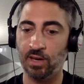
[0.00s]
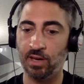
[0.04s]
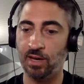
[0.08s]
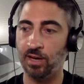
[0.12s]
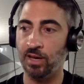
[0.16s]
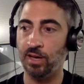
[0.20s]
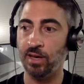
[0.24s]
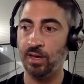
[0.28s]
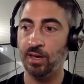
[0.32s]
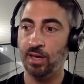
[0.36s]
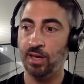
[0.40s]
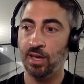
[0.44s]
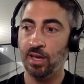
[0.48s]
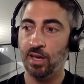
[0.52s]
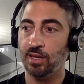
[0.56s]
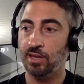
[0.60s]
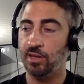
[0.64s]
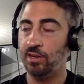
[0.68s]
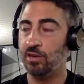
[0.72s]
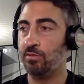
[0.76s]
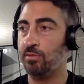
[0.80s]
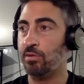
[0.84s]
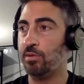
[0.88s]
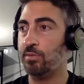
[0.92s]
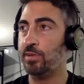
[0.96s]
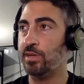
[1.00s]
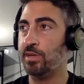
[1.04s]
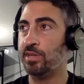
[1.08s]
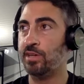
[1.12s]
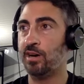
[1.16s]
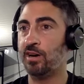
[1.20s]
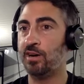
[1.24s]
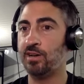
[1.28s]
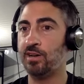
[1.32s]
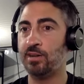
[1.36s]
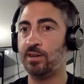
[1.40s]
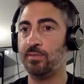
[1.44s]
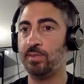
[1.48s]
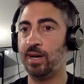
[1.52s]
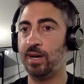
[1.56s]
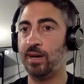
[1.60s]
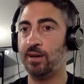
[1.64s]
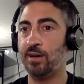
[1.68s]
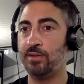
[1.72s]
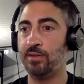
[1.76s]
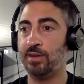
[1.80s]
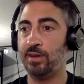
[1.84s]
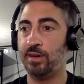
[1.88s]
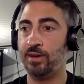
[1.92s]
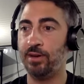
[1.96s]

You know, we'll be talking about